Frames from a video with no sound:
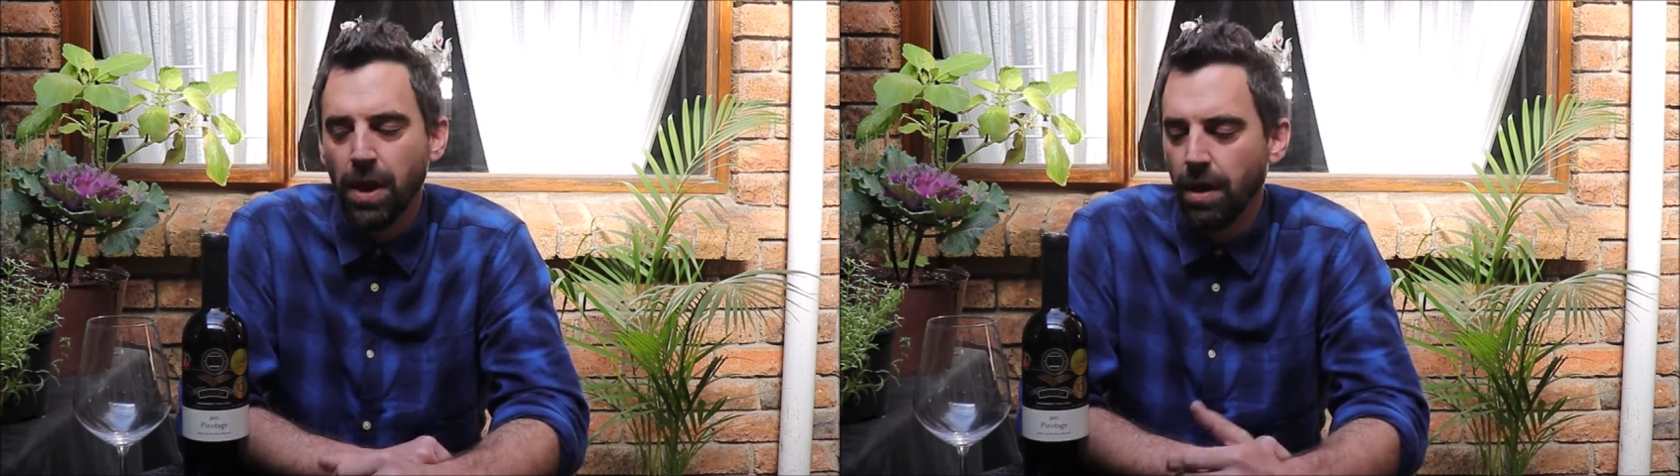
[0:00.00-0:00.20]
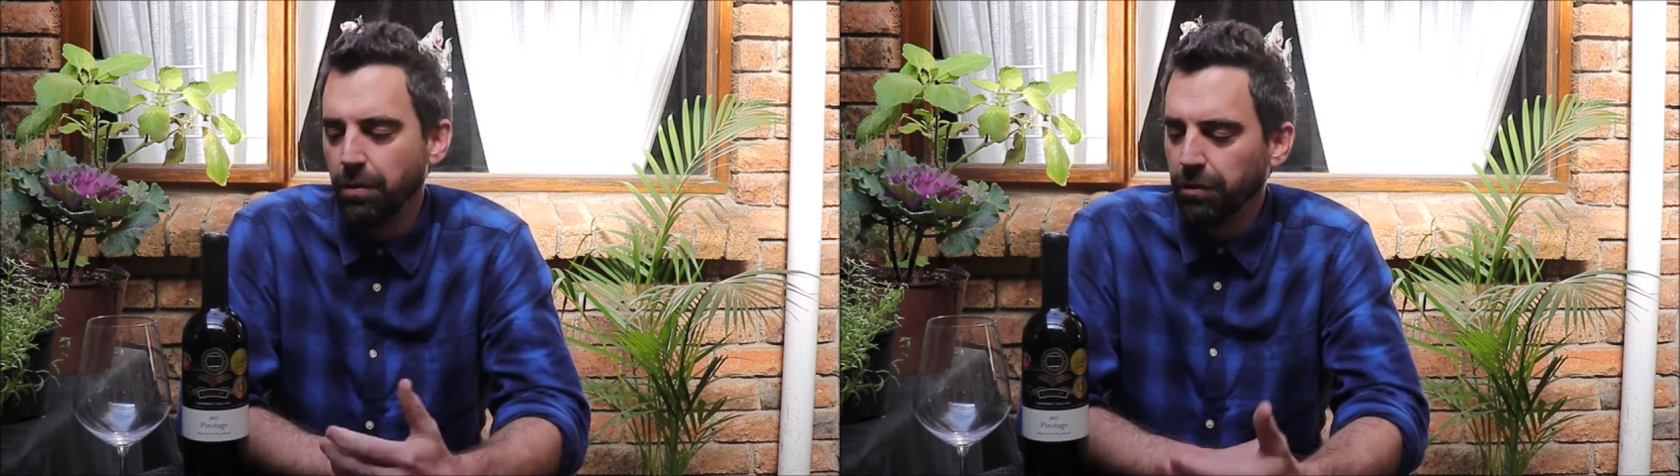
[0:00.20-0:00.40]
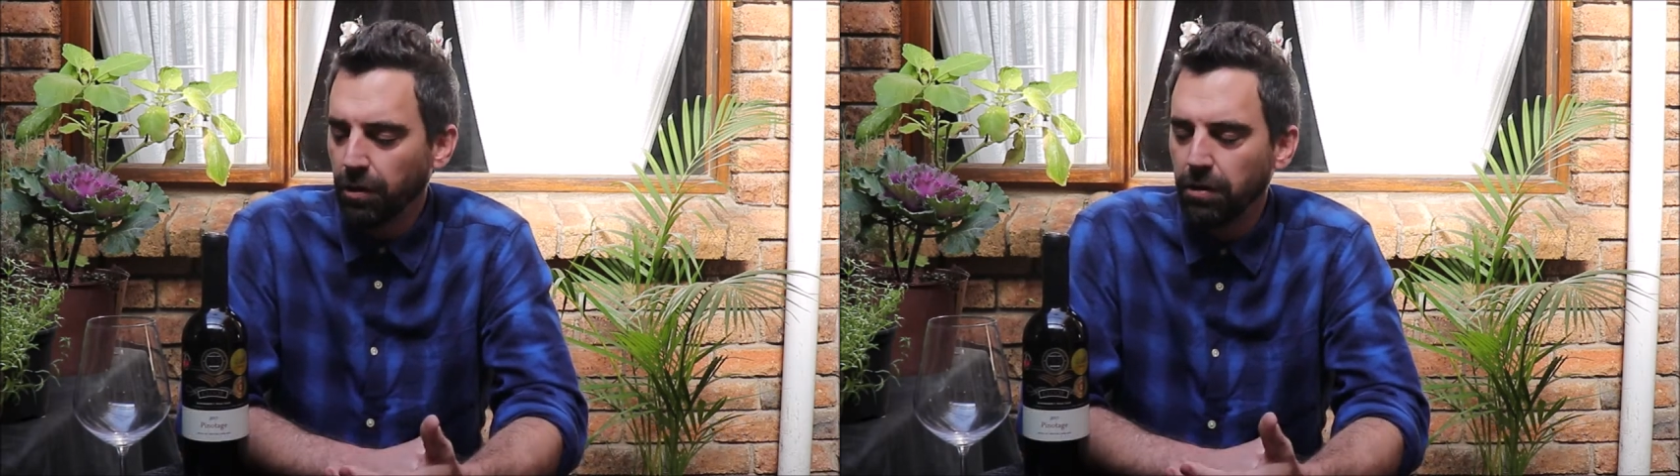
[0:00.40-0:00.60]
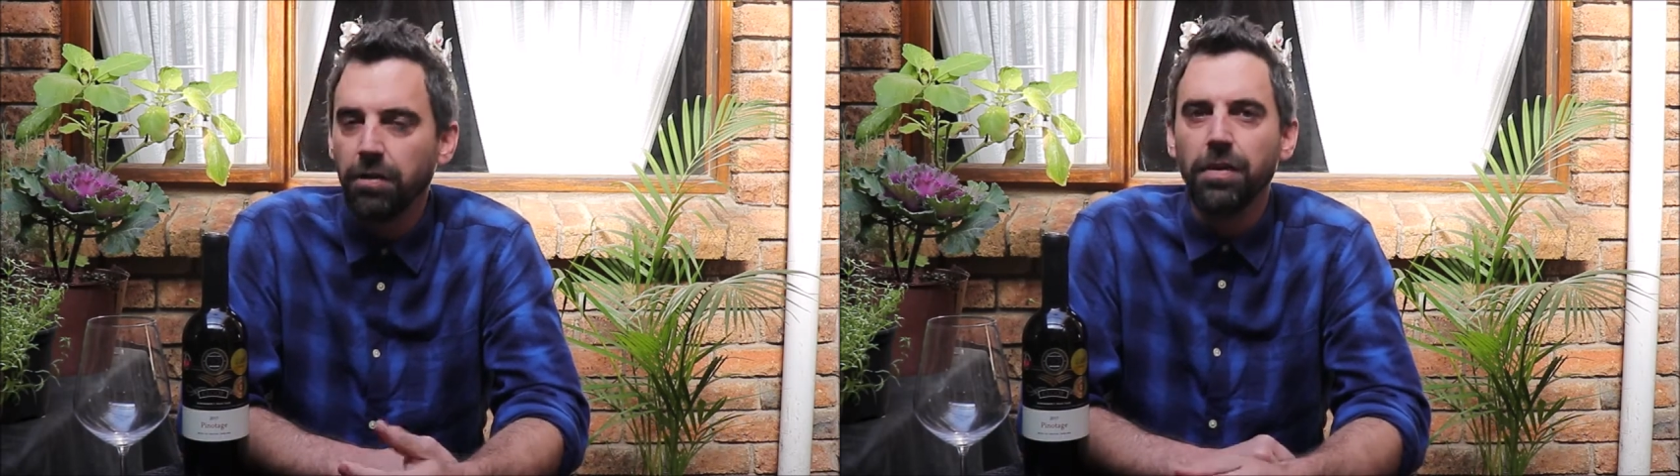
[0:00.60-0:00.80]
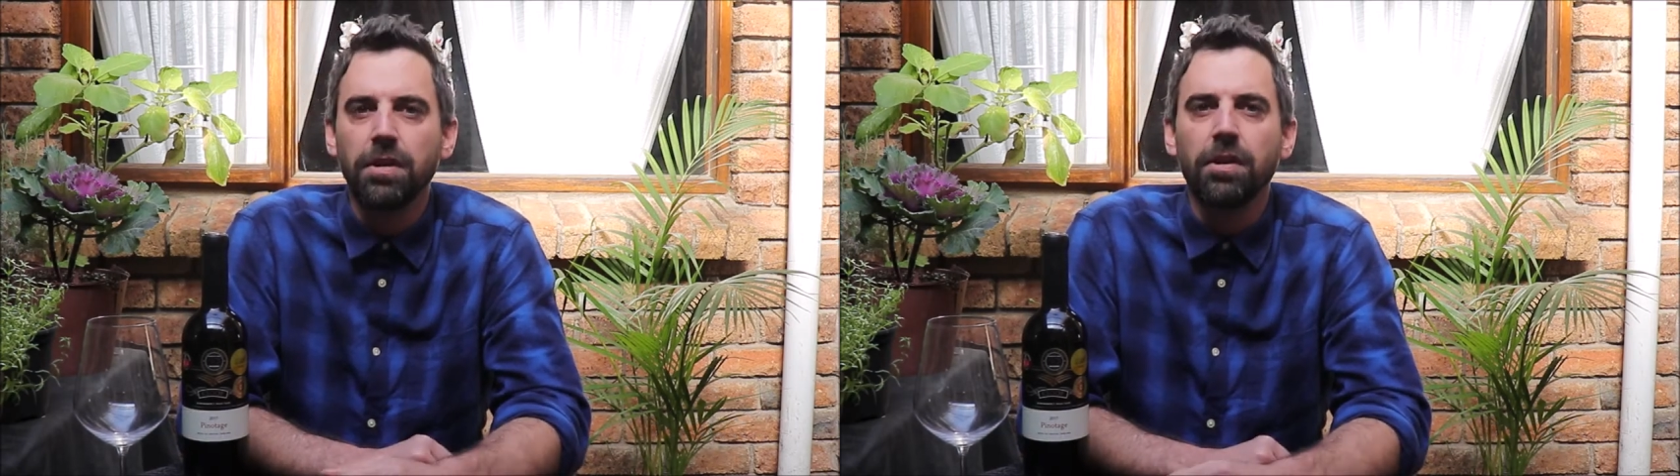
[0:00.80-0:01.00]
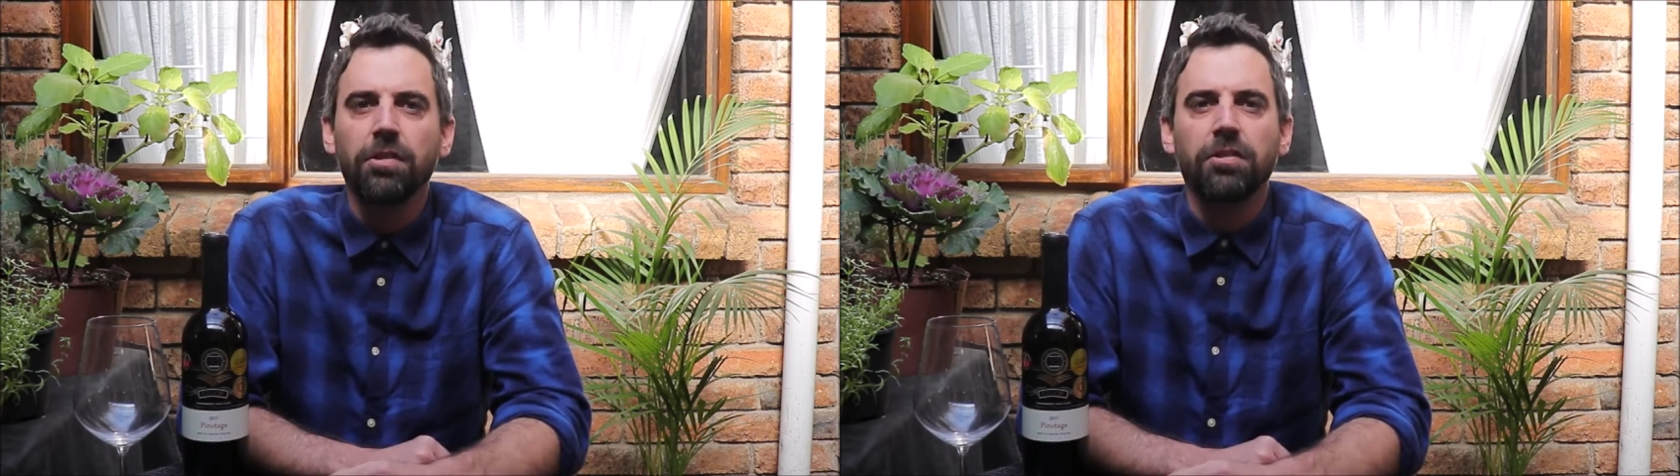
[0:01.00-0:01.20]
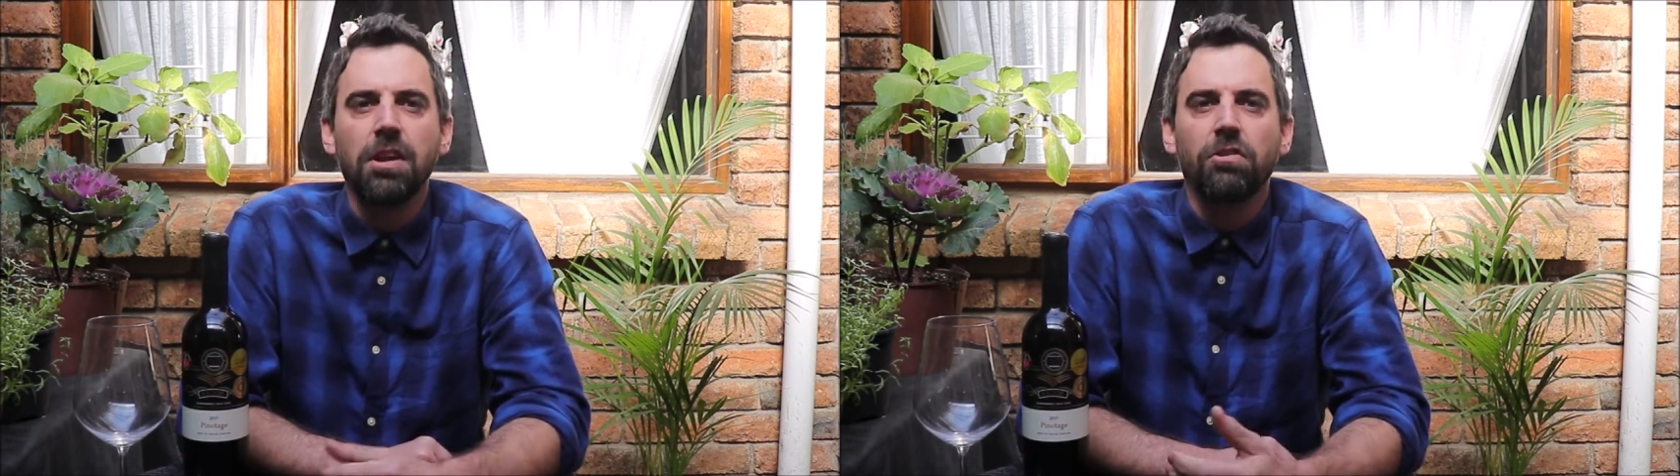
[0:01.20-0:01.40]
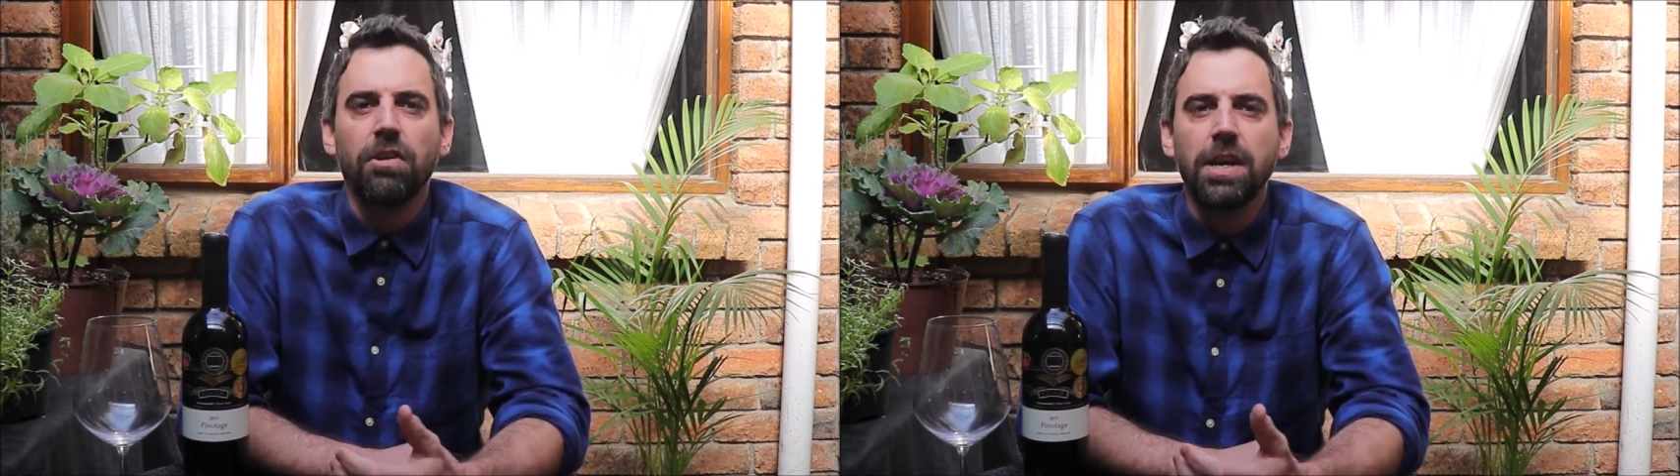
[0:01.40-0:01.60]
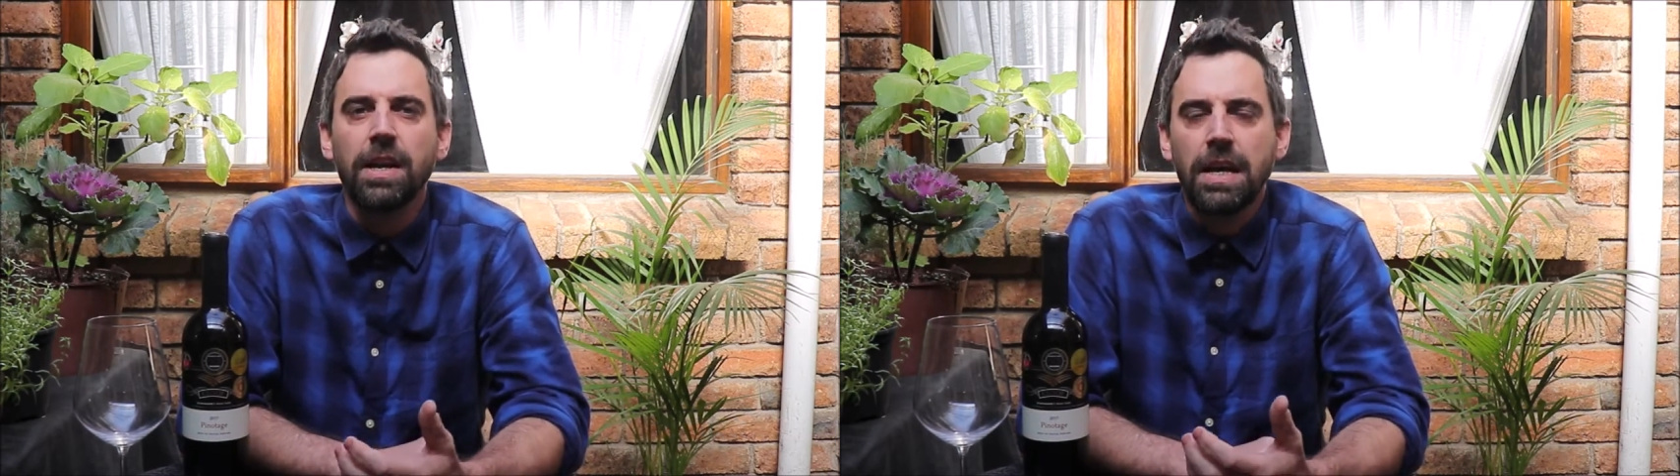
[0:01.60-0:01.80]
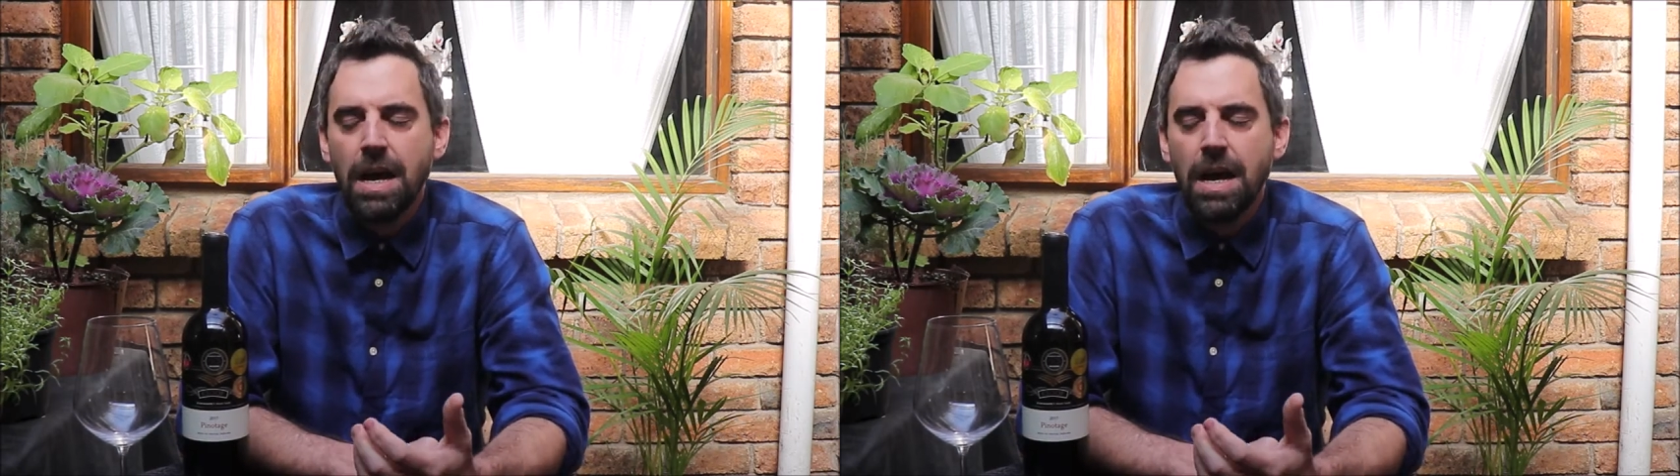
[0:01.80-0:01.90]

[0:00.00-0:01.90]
And the result of it is essentially